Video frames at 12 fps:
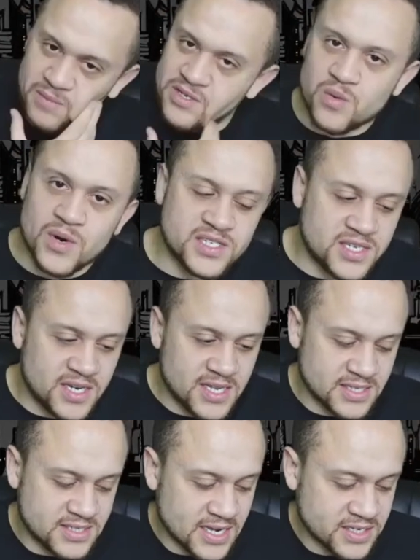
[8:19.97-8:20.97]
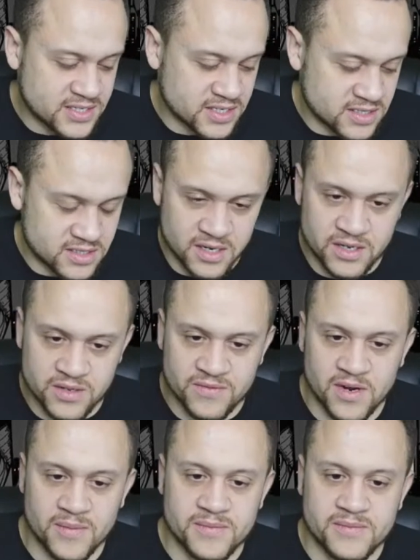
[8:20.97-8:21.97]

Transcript: So what city in Texas are you from?